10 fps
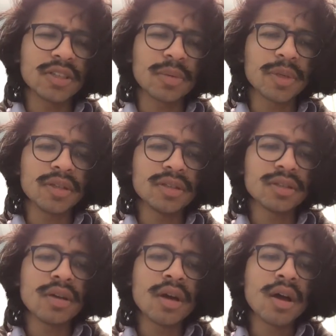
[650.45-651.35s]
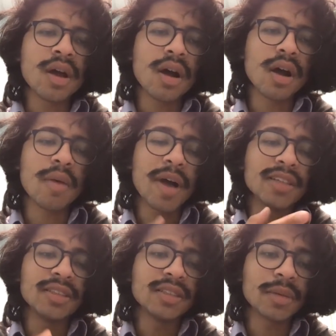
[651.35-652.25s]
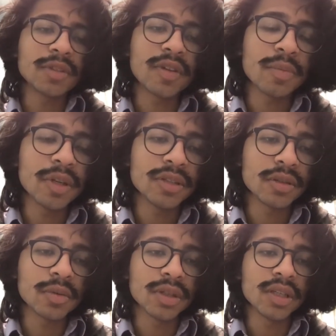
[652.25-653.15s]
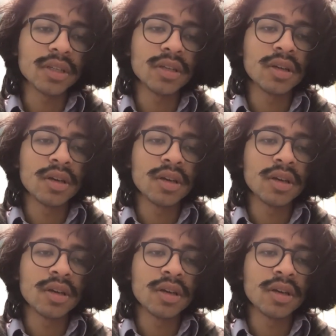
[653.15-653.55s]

companies. As these types of companies are really,